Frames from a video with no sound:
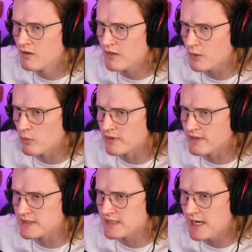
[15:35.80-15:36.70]
They're one
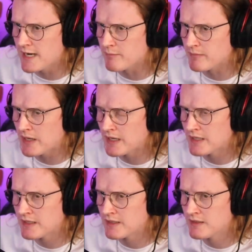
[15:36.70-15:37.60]
and the same.
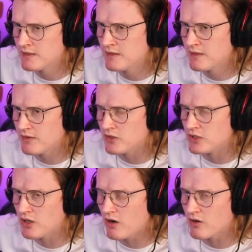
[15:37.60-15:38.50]
The
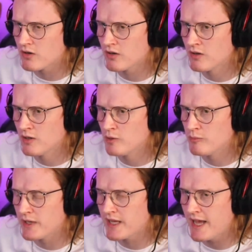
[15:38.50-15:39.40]
dog
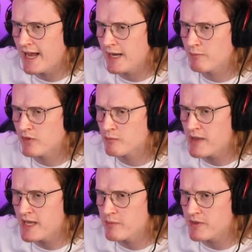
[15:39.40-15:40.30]
became the
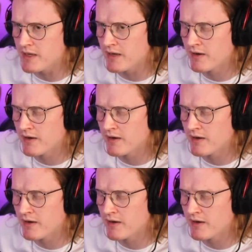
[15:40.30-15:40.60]
baby.